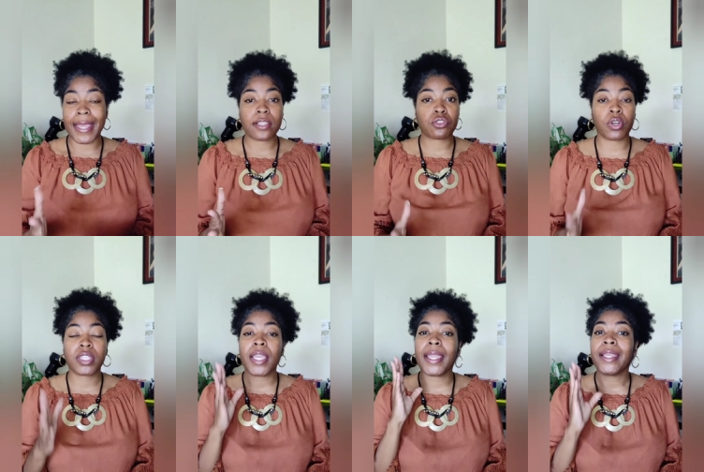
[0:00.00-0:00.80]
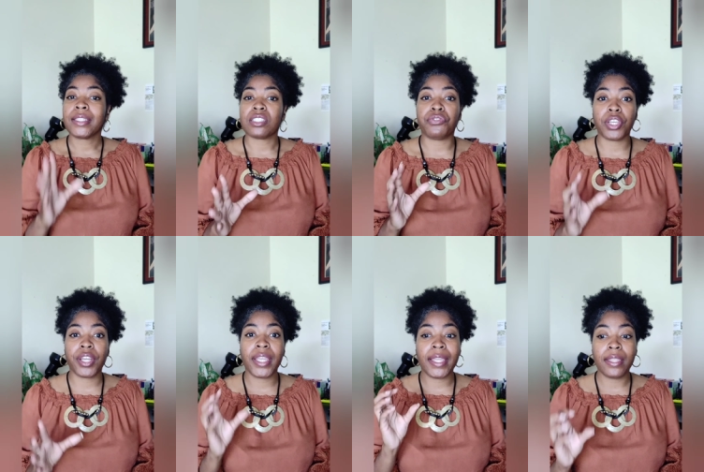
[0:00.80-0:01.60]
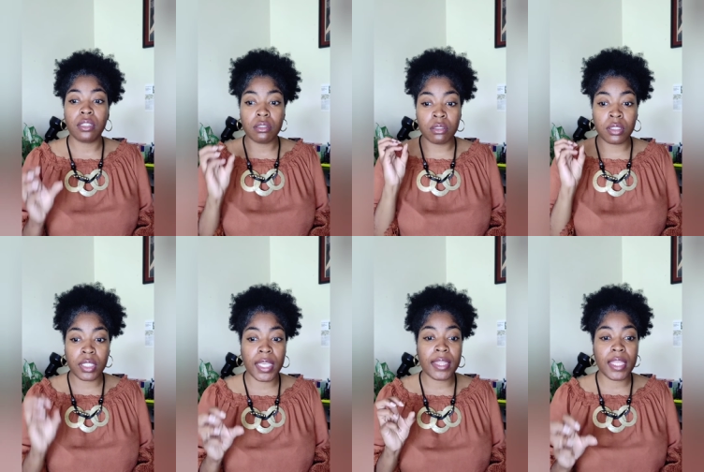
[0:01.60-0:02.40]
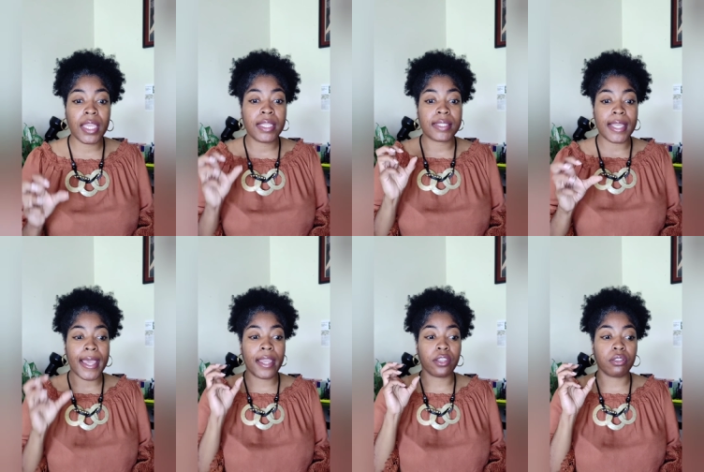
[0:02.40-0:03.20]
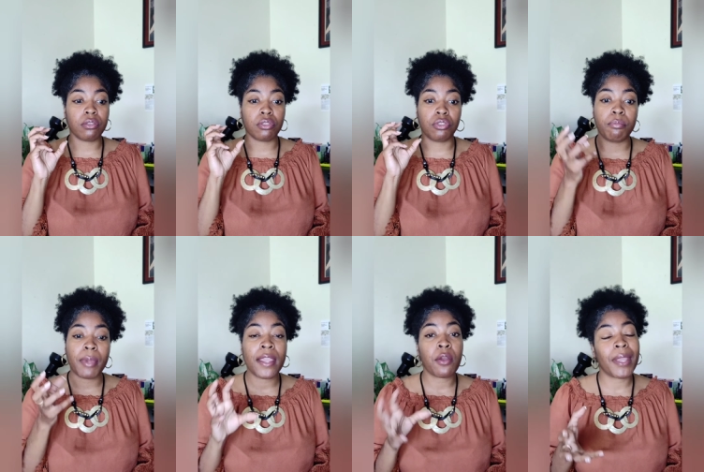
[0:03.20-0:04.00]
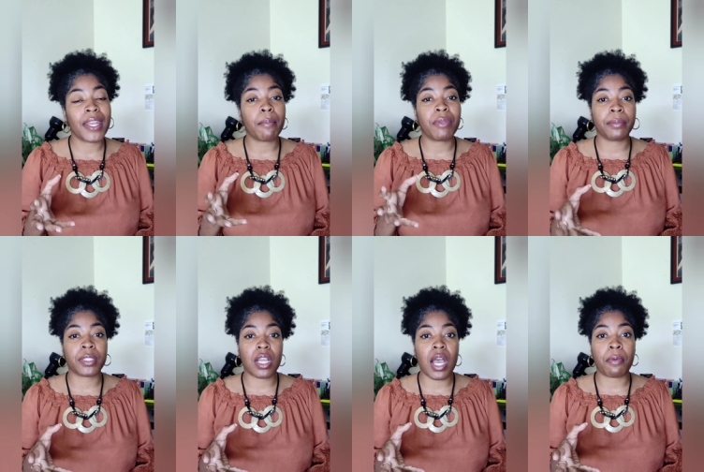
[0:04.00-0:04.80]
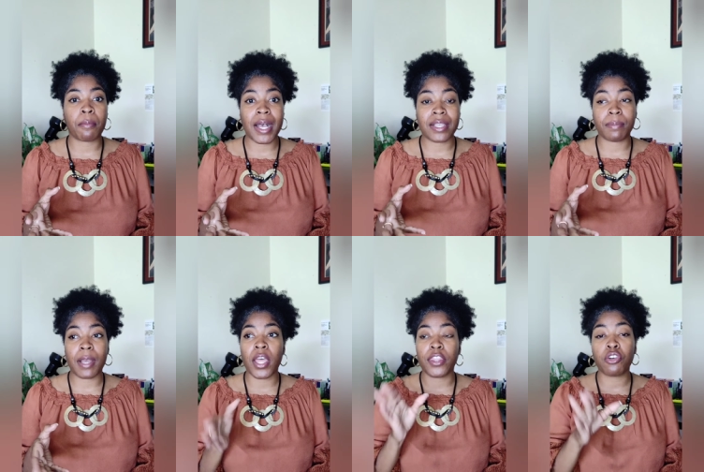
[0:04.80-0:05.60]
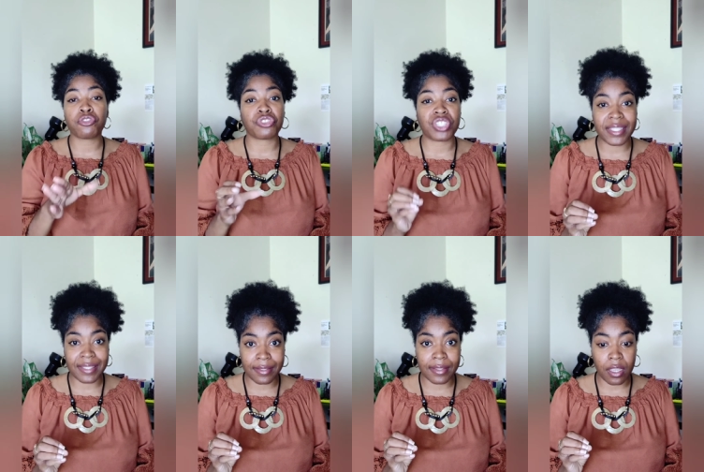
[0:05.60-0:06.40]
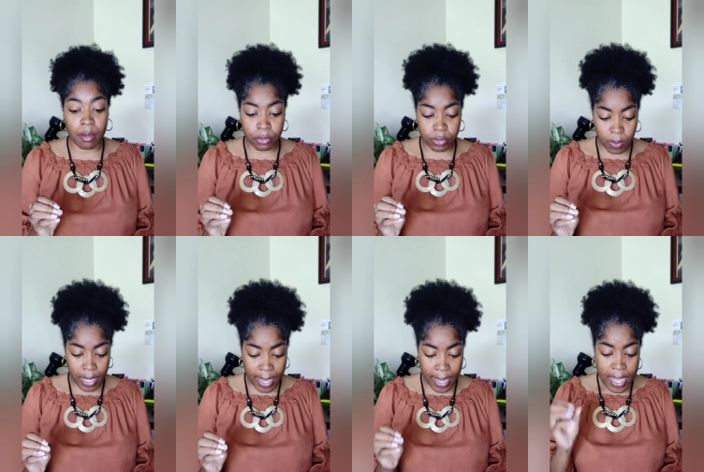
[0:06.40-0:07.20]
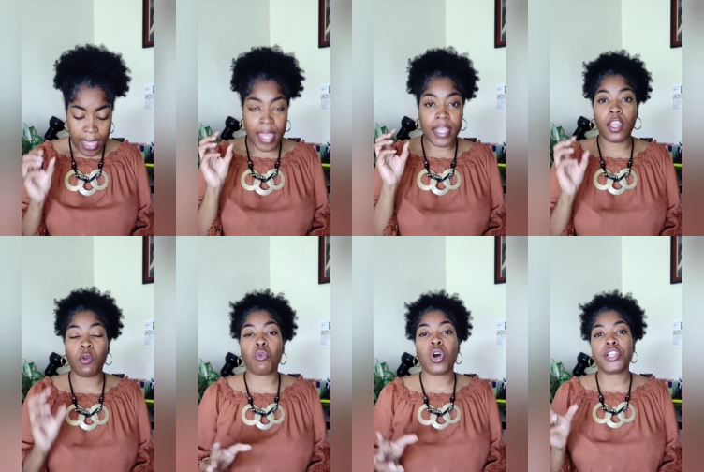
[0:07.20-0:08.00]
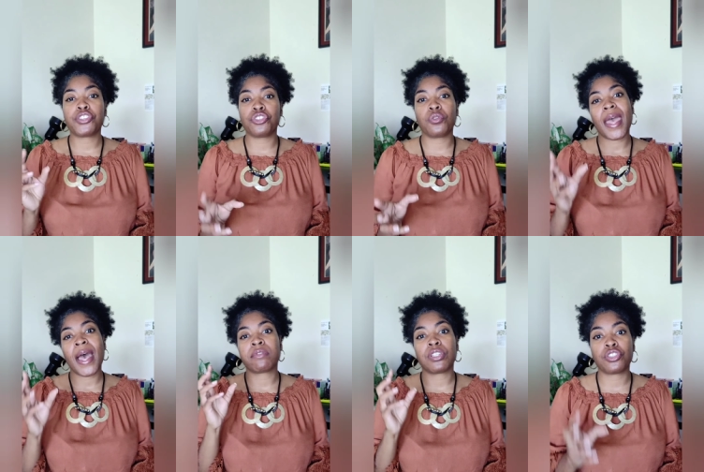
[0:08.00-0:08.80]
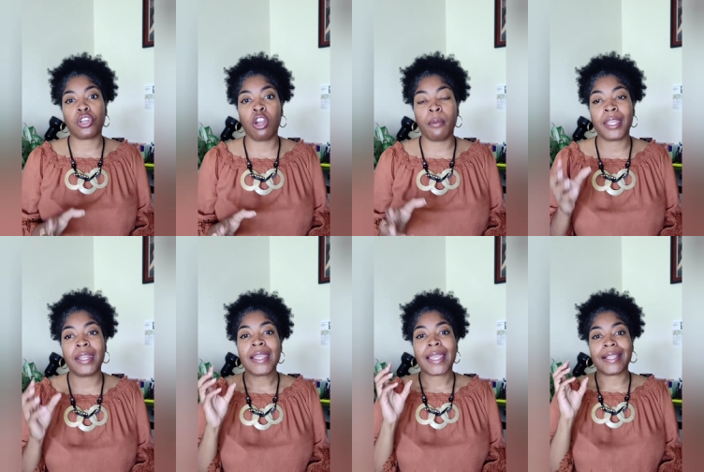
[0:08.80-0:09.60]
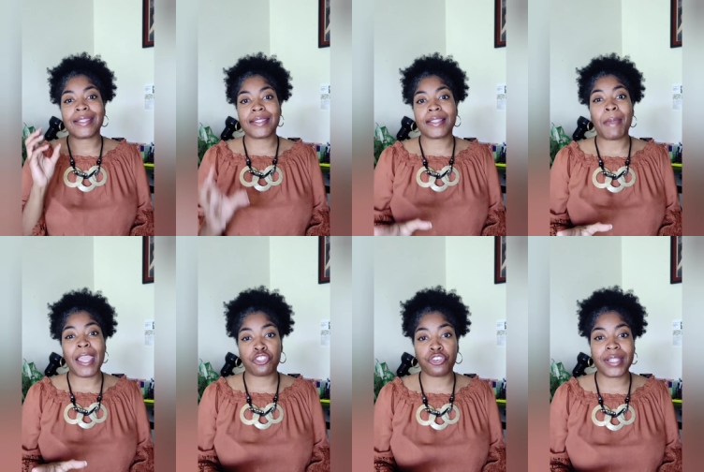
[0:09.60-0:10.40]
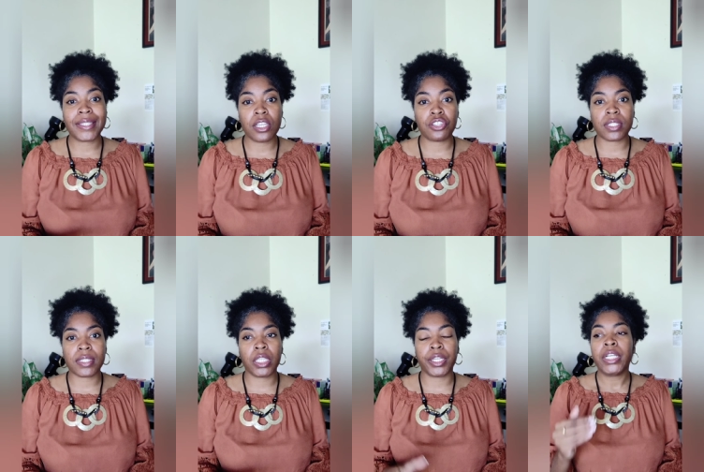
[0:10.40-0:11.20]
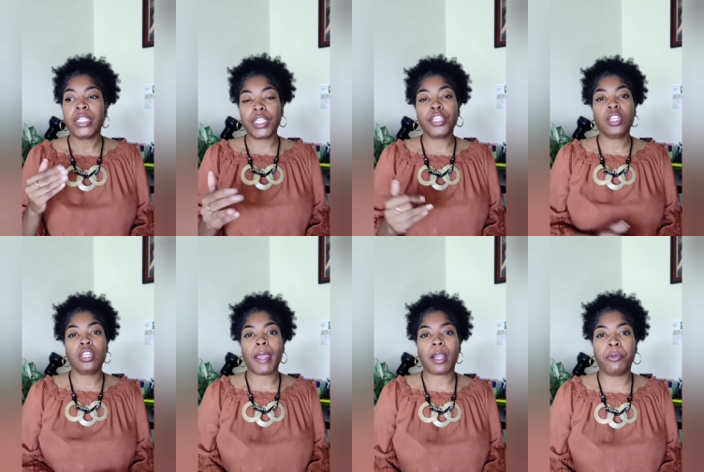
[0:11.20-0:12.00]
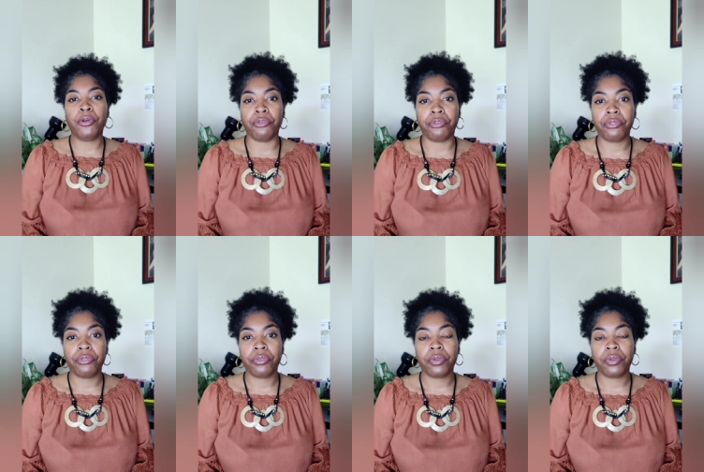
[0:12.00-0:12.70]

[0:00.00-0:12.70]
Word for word: That sort of thing. It's very key things that you may or may not be able to compromise about. And those are just examples, okay? And then once you have determined and made your intentions clear, then you need to make a move.